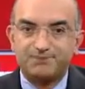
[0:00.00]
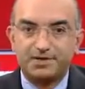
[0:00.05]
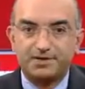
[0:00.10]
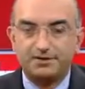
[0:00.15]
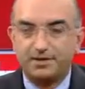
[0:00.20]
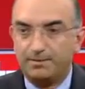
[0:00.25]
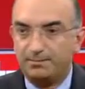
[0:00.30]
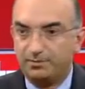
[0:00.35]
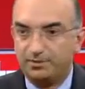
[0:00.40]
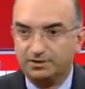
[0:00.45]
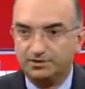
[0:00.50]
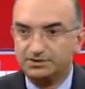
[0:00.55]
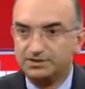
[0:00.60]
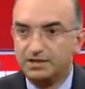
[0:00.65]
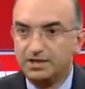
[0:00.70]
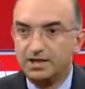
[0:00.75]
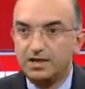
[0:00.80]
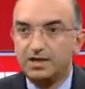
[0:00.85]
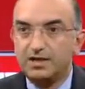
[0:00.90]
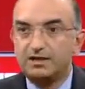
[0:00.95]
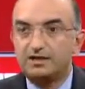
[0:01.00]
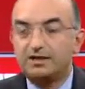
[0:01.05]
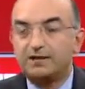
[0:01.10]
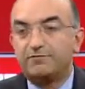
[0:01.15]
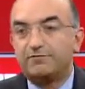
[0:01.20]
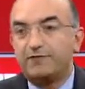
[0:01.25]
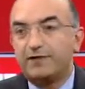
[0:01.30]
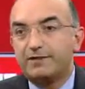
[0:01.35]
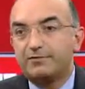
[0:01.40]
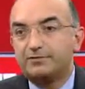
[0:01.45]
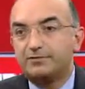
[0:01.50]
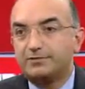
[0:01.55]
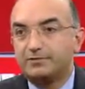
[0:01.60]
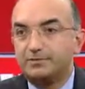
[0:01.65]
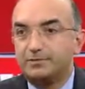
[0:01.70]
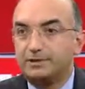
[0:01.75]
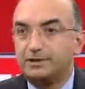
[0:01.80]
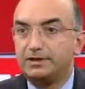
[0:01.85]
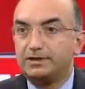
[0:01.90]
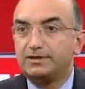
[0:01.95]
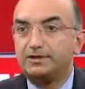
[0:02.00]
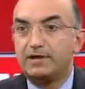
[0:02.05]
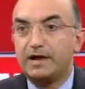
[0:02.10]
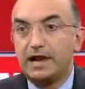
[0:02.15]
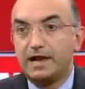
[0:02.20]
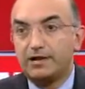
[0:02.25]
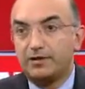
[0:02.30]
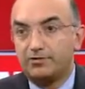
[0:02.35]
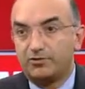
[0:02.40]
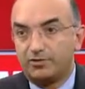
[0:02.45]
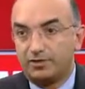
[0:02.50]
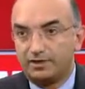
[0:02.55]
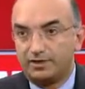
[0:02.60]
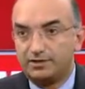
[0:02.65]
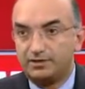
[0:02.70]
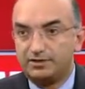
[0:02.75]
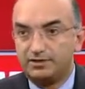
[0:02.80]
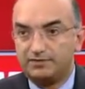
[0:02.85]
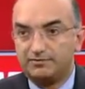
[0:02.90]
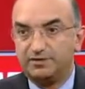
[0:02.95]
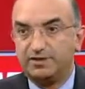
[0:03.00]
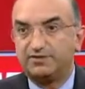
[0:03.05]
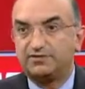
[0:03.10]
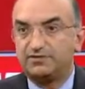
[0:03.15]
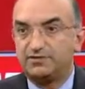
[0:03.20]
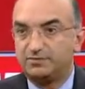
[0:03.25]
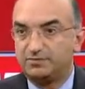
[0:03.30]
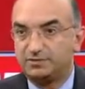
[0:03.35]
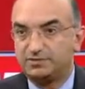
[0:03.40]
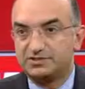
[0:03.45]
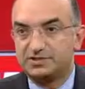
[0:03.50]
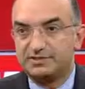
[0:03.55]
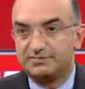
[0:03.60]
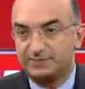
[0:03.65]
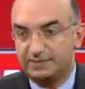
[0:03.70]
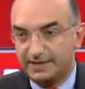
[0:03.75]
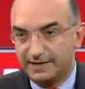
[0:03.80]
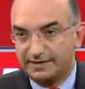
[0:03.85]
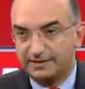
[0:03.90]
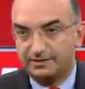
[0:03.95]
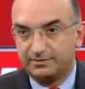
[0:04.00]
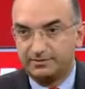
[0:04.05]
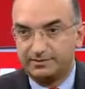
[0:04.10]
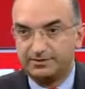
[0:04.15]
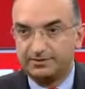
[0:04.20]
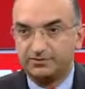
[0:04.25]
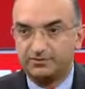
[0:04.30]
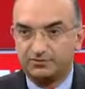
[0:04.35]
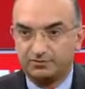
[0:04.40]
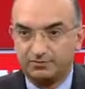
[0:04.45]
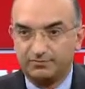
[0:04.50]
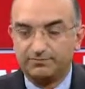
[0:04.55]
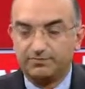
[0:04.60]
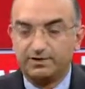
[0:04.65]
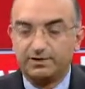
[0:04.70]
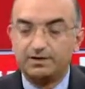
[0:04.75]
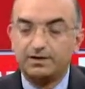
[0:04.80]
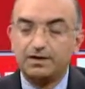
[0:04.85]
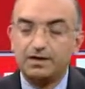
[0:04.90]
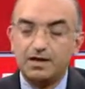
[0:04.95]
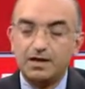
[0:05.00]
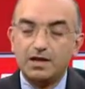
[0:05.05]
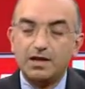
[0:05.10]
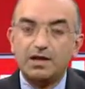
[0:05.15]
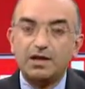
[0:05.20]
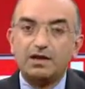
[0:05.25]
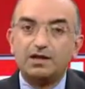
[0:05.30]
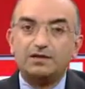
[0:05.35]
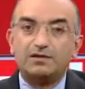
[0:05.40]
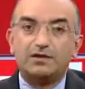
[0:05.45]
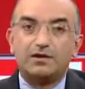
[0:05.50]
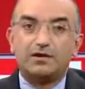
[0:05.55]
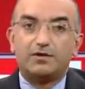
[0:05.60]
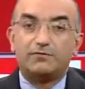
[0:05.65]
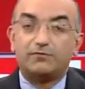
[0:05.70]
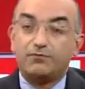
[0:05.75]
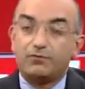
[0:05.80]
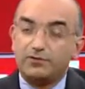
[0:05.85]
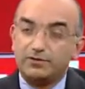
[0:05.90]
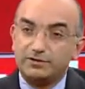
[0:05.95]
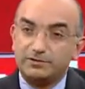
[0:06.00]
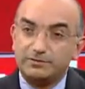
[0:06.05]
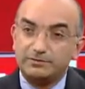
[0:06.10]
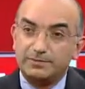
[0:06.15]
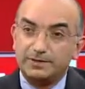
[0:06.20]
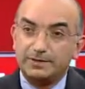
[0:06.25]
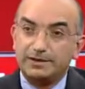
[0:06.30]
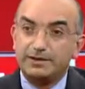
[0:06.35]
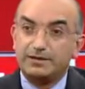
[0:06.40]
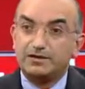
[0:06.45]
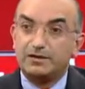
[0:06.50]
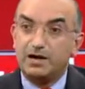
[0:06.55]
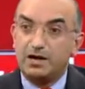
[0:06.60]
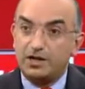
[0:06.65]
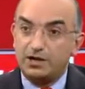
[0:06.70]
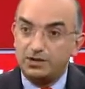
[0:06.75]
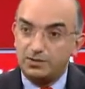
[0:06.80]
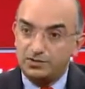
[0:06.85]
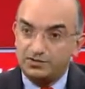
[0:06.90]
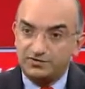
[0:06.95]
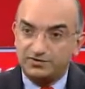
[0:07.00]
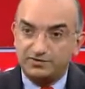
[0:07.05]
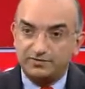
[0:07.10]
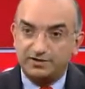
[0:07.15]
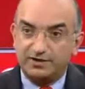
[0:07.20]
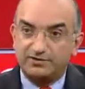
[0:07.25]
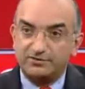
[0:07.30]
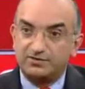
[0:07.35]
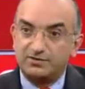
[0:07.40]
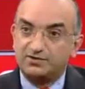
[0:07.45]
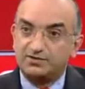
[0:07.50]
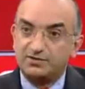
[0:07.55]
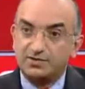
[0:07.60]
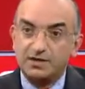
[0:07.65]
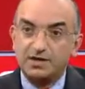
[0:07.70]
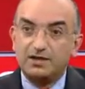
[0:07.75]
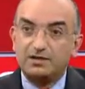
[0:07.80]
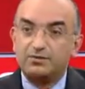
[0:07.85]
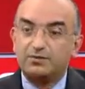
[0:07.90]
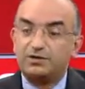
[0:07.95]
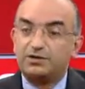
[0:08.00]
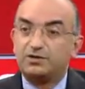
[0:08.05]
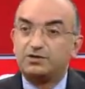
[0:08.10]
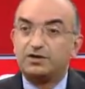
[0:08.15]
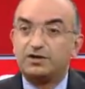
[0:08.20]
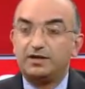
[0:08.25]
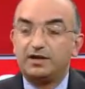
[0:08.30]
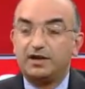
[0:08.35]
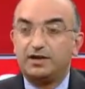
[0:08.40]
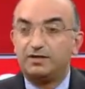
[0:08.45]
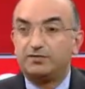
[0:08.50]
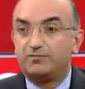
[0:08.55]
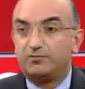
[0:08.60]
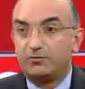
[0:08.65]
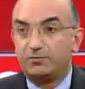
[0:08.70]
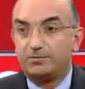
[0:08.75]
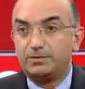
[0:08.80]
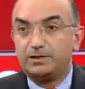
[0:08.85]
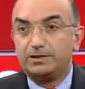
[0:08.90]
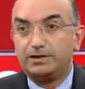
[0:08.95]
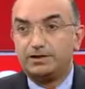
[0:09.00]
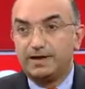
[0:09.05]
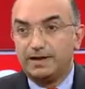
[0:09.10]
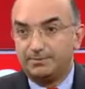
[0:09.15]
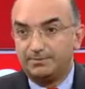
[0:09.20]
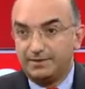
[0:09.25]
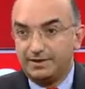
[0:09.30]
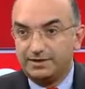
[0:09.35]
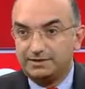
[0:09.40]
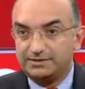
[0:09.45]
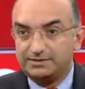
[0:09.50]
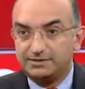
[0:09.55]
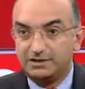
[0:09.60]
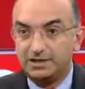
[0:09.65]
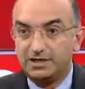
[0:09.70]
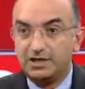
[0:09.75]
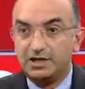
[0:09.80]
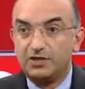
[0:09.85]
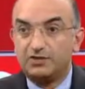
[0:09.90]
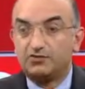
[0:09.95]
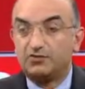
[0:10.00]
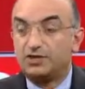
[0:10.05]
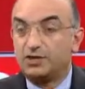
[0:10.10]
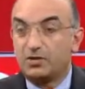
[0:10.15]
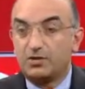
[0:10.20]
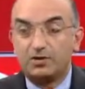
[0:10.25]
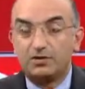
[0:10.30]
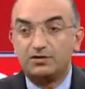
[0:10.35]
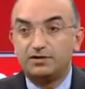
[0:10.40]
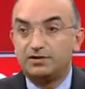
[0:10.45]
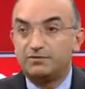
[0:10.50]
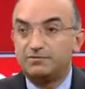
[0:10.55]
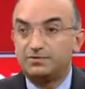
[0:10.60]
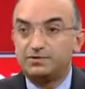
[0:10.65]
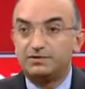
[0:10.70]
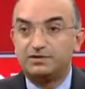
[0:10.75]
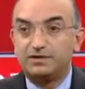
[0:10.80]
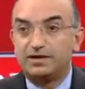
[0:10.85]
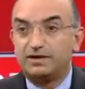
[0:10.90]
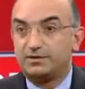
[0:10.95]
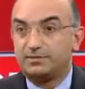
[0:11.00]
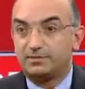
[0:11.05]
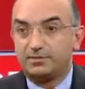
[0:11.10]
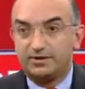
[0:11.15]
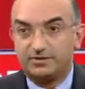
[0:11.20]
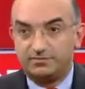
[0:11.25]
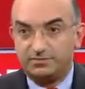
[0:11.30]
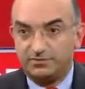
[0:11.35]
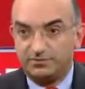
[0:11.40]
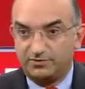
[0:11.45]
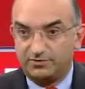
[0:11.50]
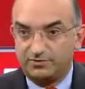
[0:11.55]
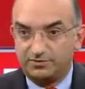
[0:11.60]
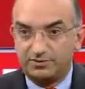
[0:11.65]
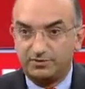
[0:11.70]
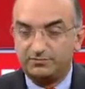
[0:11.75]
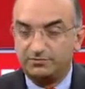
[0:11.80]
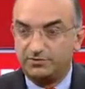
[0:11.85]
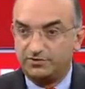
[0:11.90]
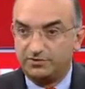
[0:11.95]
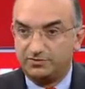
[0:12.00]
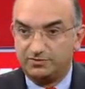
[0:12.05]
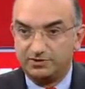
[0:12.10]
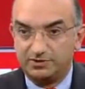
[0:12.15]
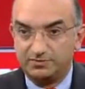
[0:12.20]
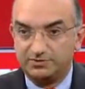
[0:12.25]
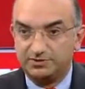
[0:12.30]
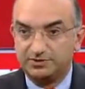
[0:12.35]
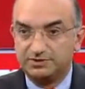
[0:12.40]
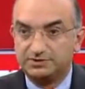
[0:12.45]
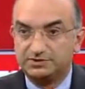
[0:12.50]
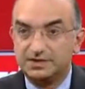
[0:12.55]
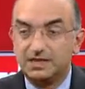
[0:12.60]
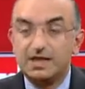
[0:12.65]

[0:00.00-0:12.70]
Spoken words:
numbers, there are 500 million Android devices which have been activated so far. There are 400 million iOS devices with 84 million iPads. So they're already with the enterprise business users.